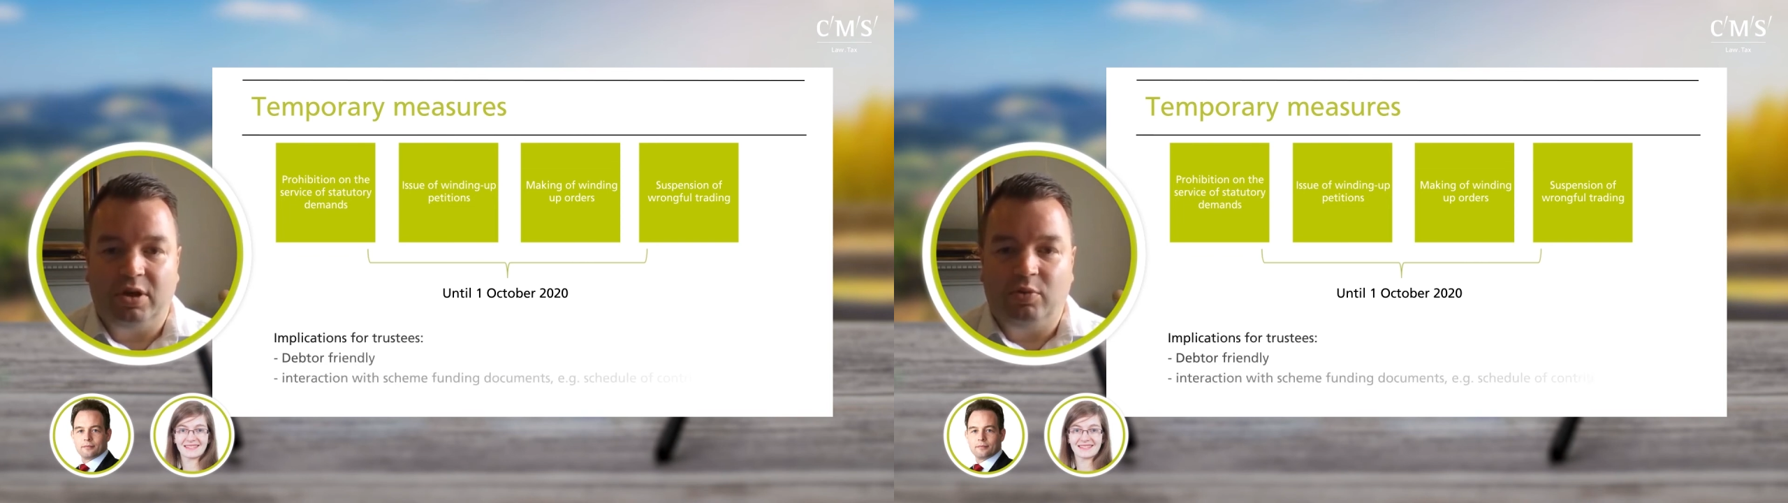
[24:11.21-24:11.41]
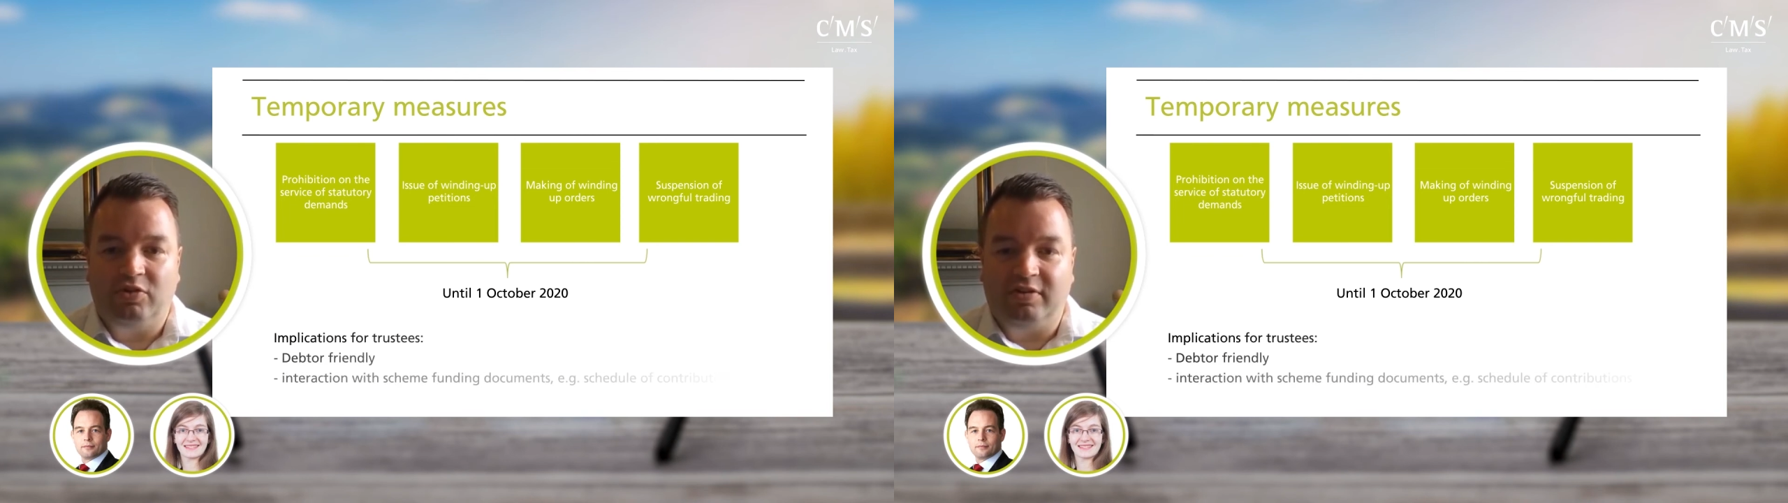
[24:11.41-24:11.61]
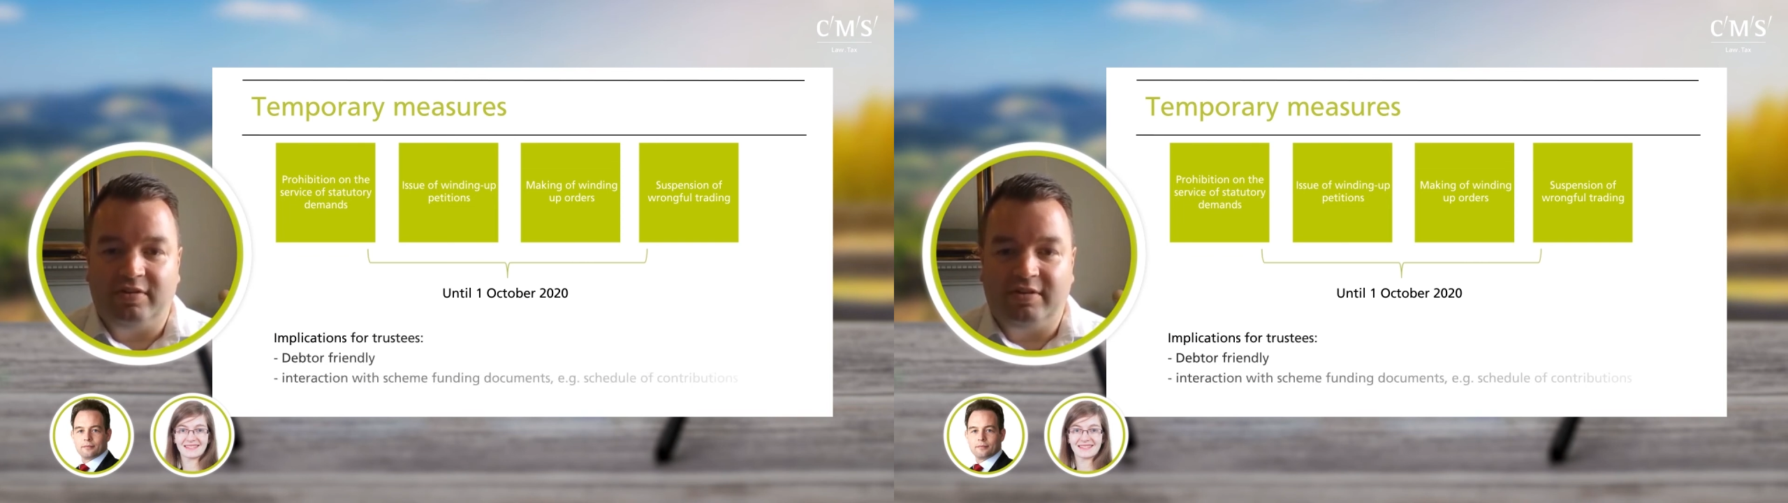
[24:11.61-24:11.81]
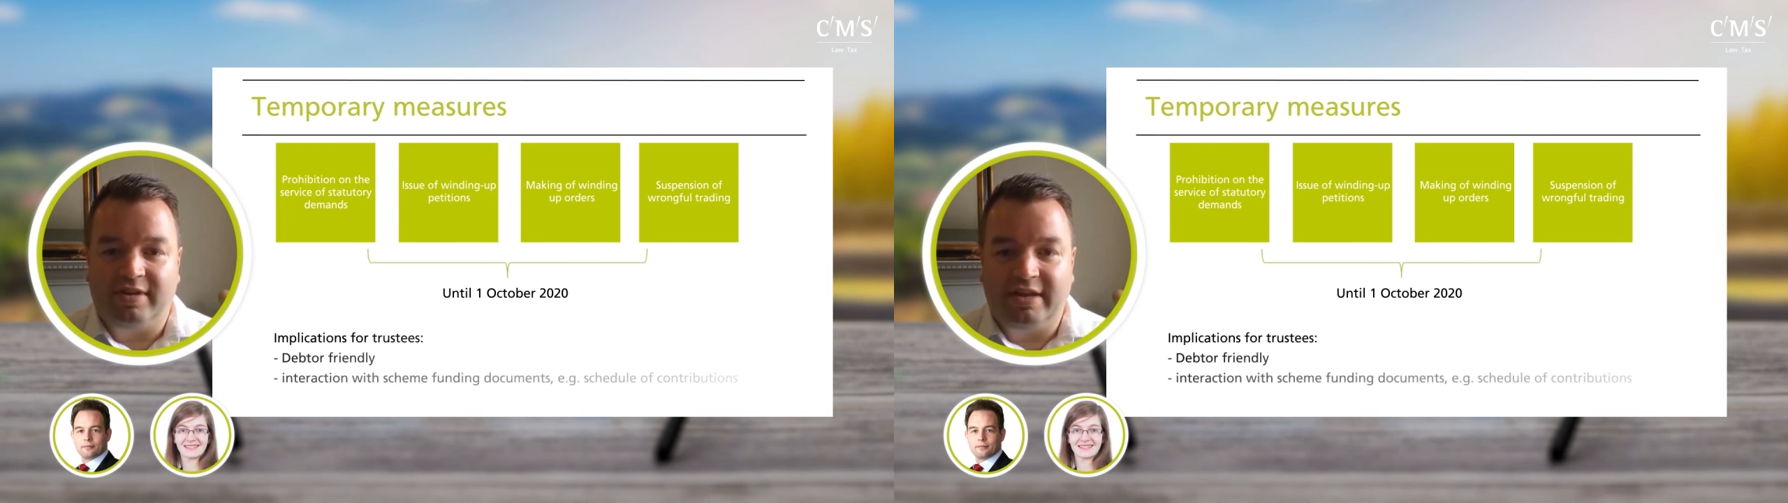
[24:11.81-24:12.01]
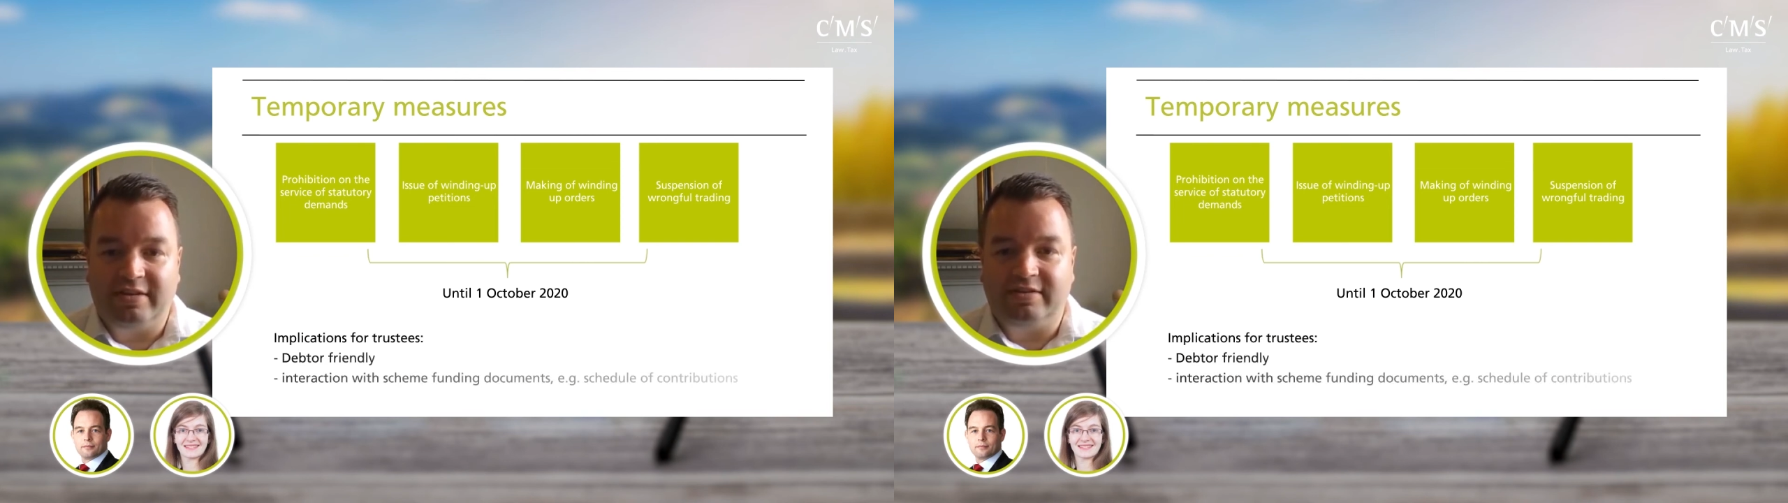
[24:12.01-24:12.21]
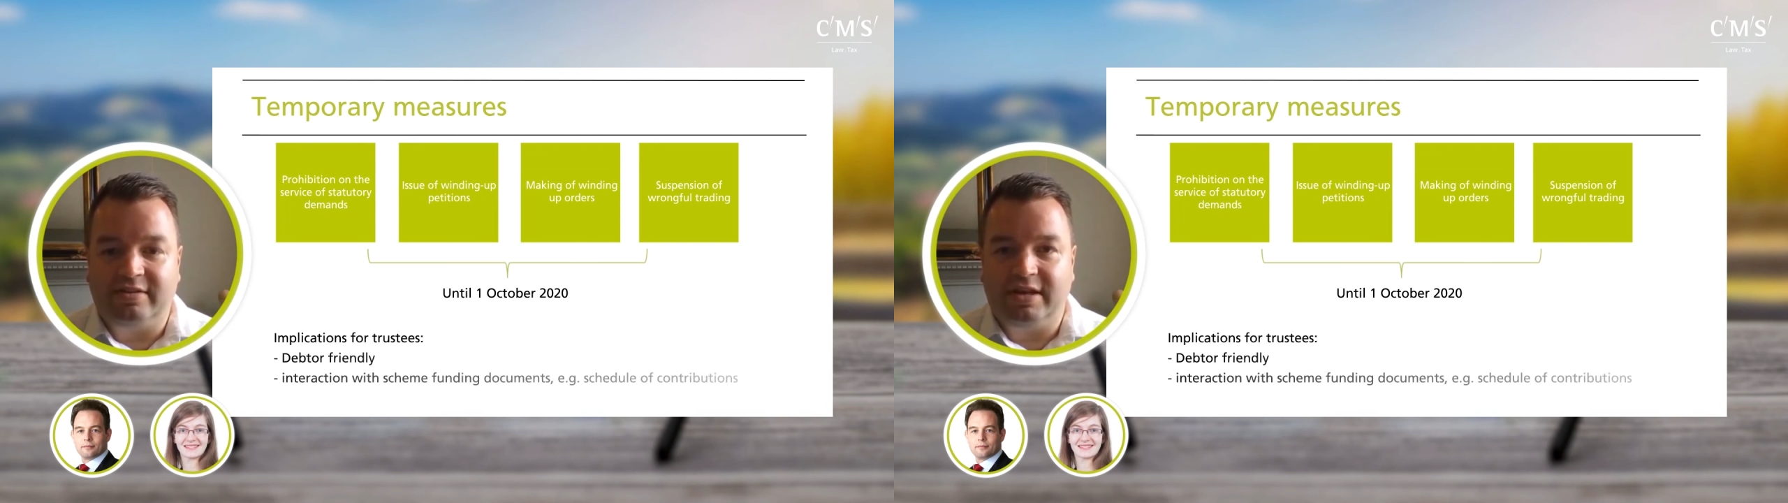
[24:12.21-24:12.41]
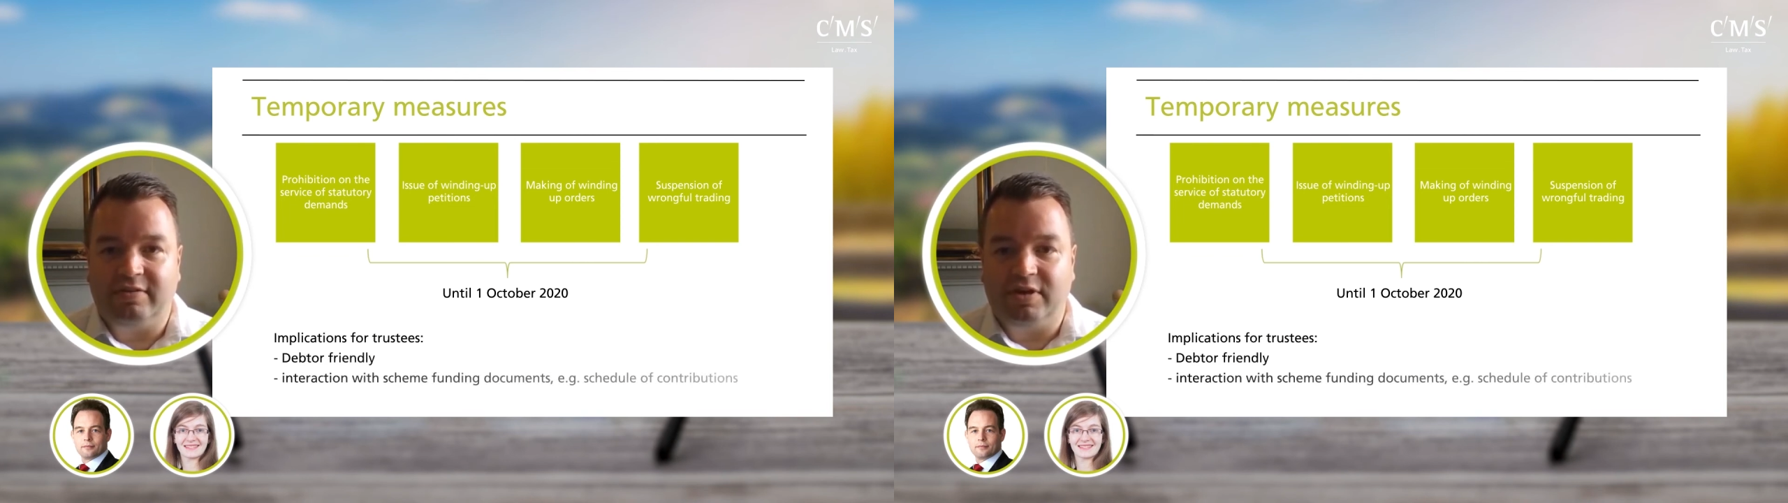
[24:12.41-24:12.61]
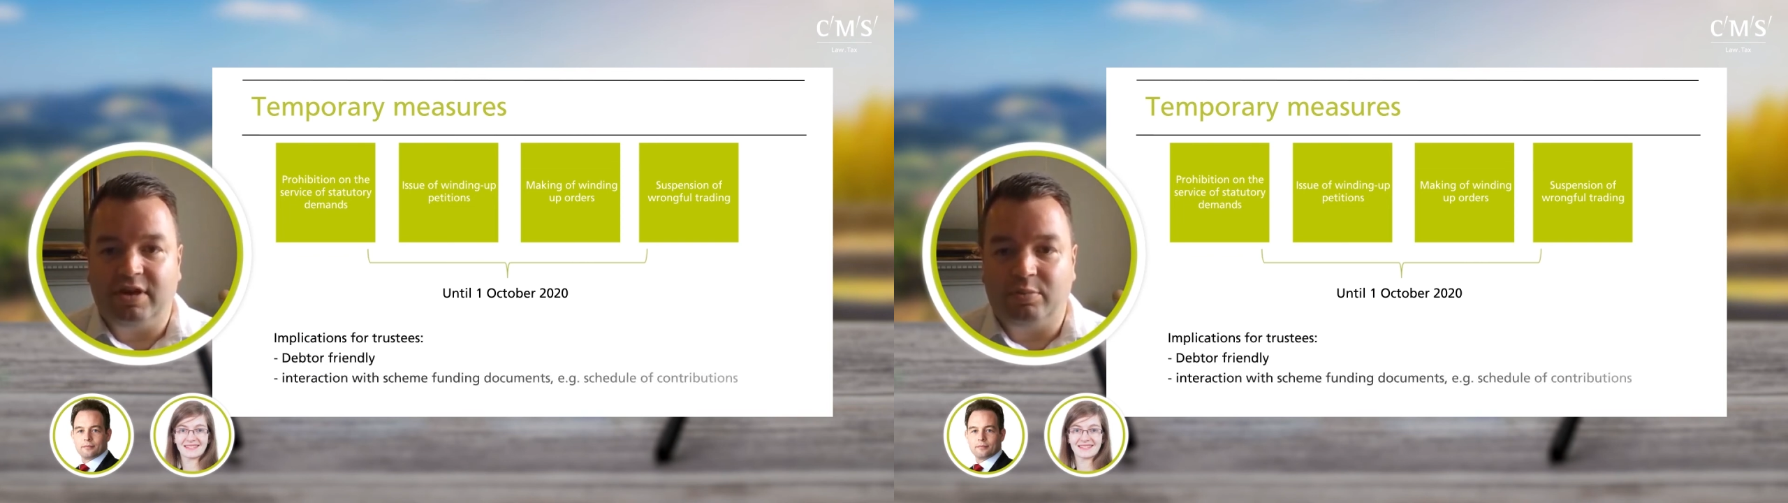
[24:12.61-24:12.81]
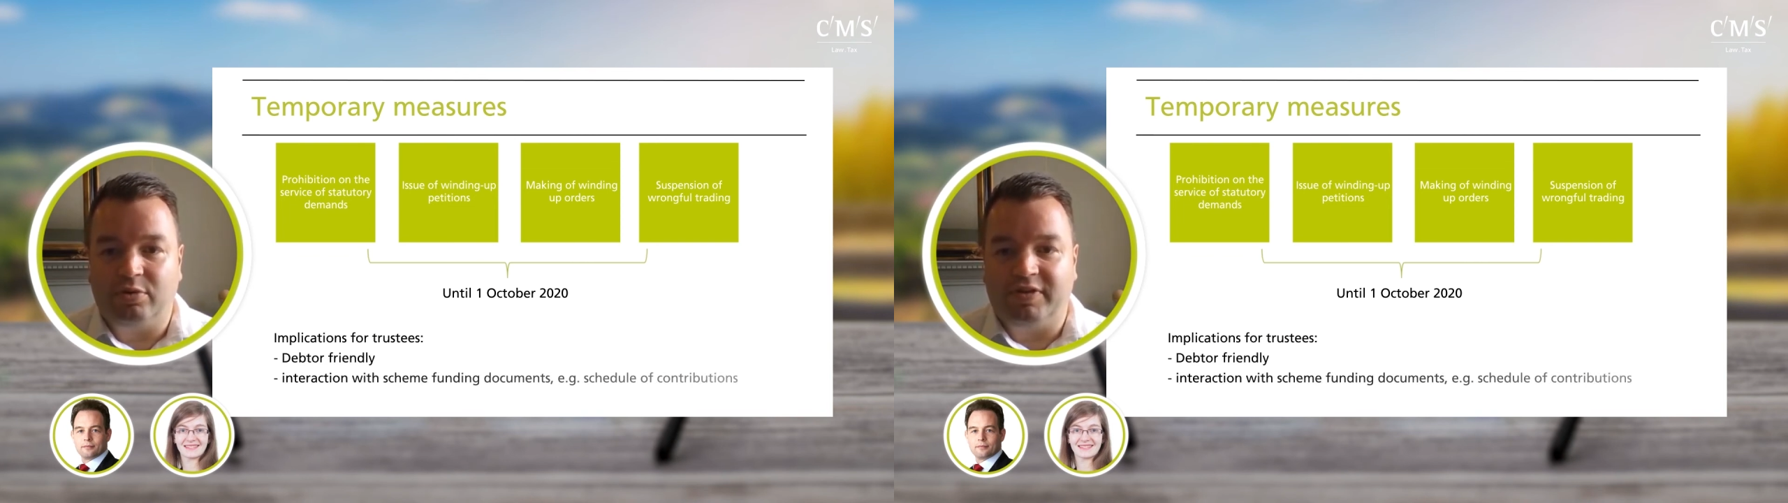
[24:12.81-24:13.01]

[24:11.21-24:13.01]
which is intended to give a number